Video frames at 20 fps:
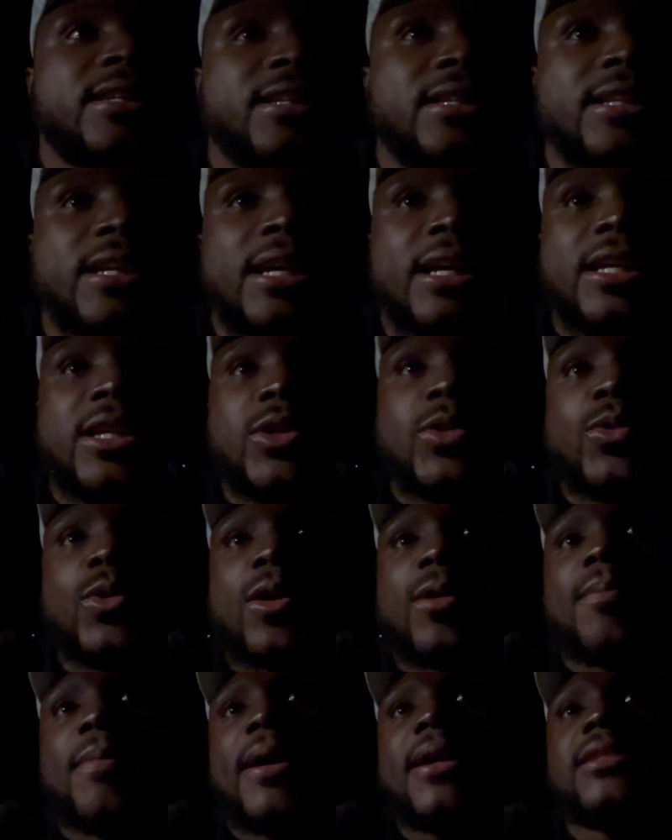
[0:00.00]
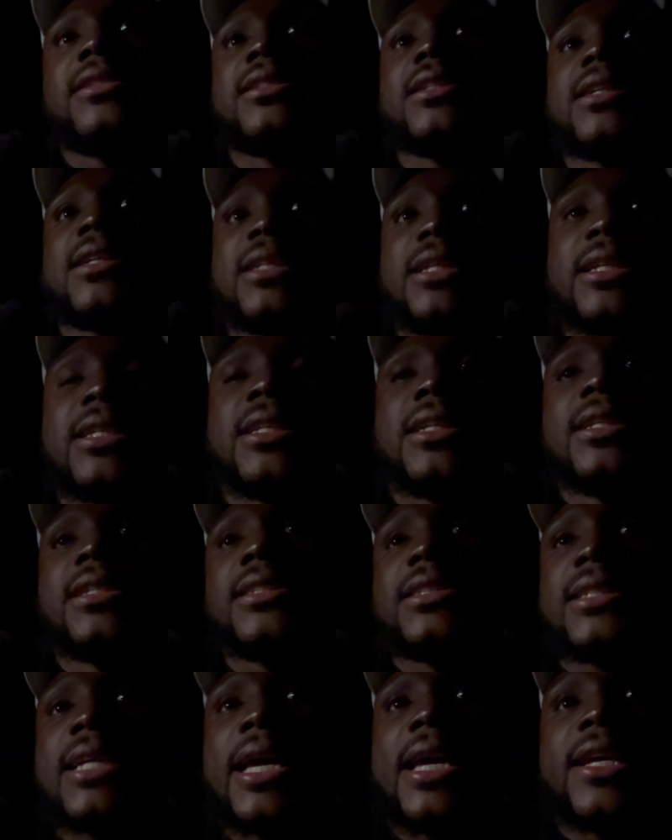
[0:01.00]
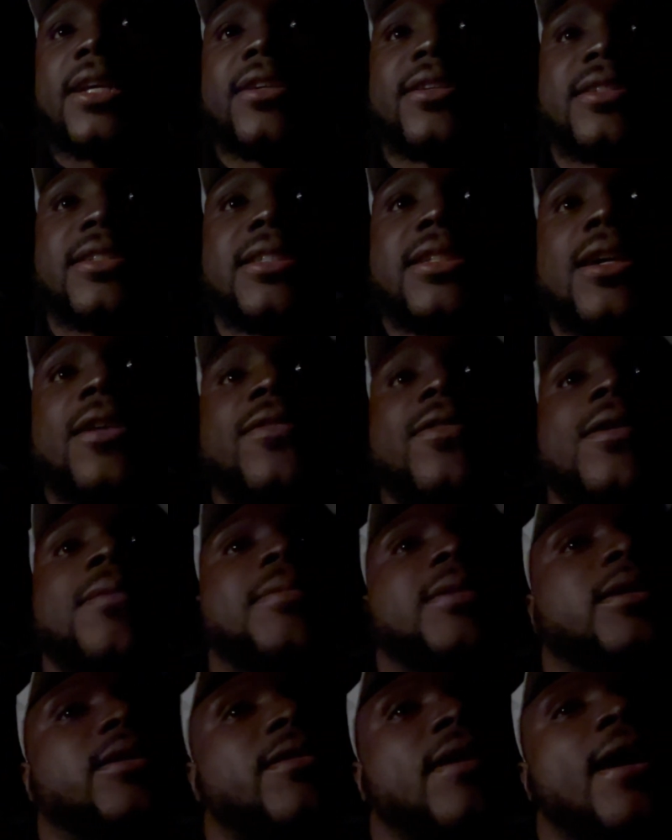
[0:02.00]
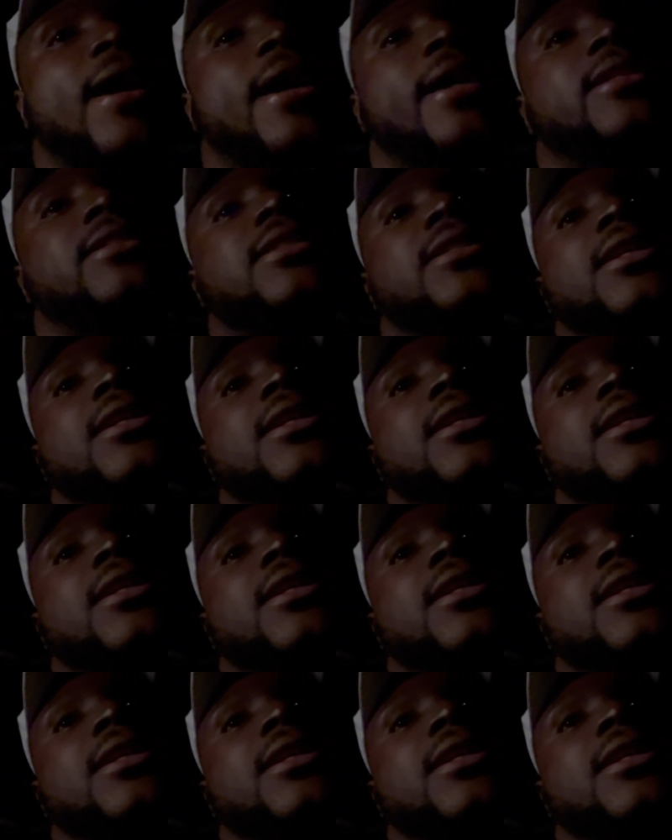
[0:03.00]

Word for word: then you are basically setting yourself up to crash.